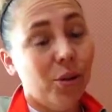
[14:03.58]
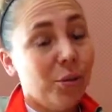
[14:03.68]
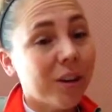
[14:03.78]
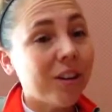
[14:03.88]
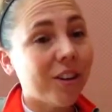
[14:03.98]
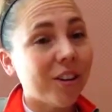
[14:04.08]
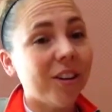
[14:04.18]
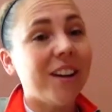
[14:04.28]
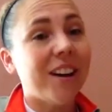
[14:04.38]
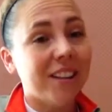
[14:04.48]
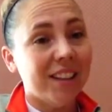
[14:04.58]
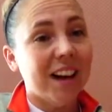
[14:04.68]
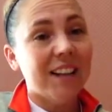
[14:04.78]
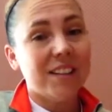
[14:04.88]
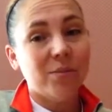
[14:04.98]
You would learn a
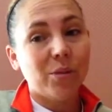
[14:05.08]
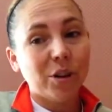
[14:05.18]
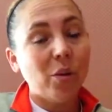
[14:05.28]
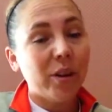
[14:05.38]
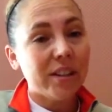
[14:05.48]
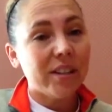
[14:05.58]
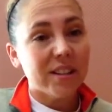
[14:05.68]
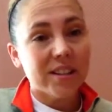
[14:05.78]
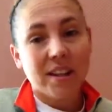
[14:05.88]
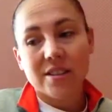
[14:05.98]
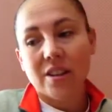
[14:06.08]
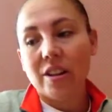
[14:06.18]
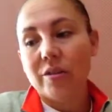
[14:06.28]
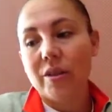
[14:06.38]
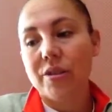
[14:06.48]
lot, and we're going to discuss
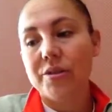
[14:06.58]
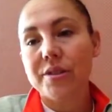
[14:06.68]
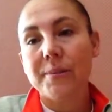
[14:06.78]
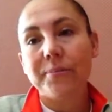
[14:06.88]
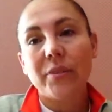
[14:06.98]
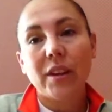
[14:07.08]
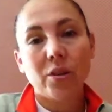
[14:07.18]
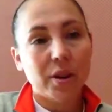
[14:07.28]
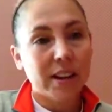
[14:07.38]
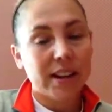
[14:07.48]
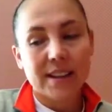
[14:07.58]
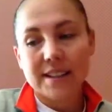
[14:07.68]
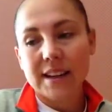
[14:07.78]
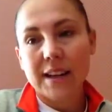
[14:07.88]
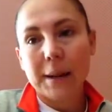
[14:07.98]
all of those. Go ahead to the
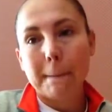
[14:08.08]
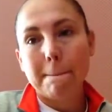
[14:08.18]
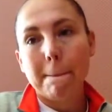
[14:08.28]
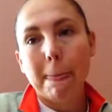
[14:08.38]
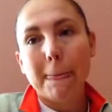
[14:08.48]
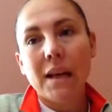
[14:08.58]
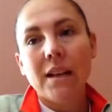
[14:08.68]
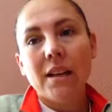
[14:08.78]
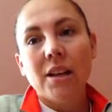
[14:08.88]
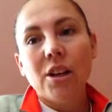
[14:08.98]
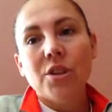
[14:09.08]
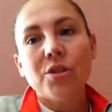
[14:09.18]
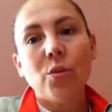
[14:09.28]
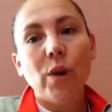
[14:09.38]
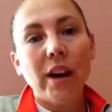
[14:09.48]
next slide.
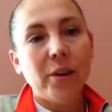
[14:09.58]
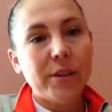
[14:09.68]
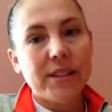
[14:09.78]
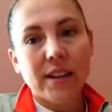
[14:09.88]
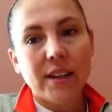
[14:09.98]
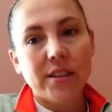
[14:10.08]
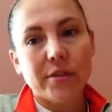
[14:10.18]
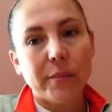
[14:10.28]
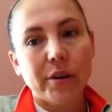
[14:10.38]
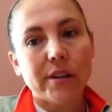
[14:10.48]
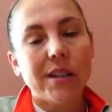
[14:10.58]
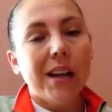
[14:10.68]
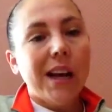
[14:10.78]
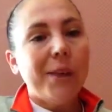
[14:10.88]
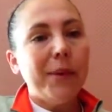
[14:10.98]
So why are we studying sports?
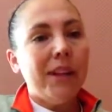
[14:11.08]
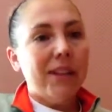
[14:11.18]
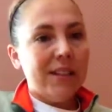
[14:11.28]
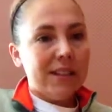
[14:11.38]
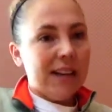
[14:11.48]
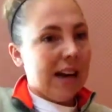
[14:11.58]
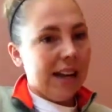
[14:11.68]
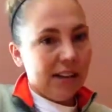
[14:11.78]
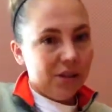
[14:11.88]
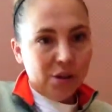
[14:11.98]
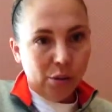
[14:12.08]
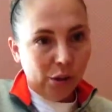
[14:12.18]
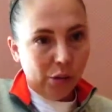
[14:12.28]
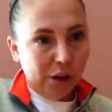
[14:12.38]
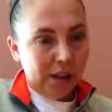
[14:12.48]
I mean, this is IS
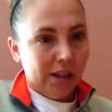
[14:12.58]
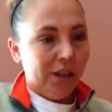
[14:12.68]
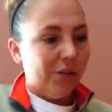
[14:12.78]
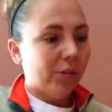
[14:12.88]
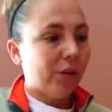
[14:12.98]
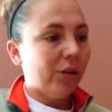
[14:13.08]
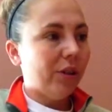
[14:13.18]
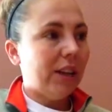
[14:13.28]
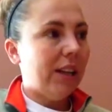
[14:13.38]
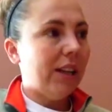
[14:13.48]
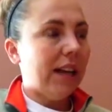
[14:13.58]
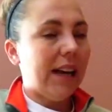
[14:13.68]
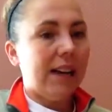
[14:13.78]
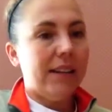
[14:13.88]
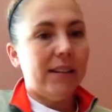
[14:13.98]
201. We're looking
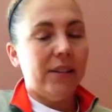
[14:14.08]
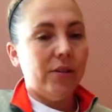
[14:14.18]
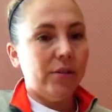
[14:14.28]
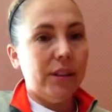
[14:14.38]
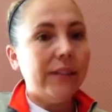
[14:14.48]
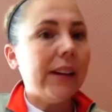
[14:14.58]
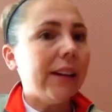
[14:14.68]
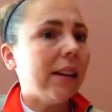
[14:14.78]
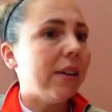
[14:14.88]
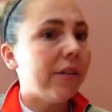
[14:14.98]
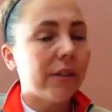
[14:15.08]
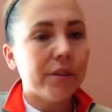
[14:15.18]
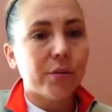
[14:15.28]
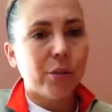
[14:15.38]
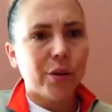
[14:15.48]
at, living in a
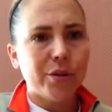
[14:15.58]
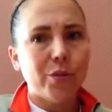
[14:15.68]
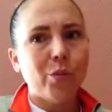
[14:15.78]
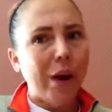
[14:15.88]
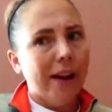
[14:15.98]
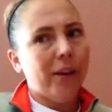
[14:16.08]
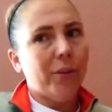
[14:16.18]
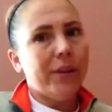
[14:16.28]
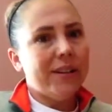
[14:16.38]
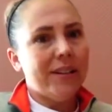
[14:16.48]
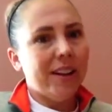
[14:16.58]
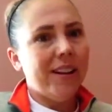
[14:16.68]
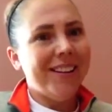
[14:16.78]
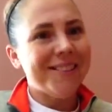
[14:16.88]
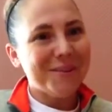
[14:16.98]
diverse world. So why are we
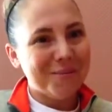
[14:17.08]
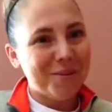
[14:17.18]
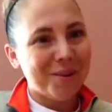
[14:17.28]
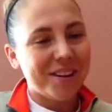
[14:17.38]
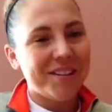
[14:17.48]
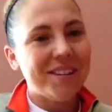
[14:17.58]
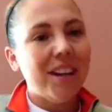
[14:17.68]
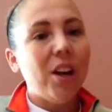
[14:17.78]
studying sports?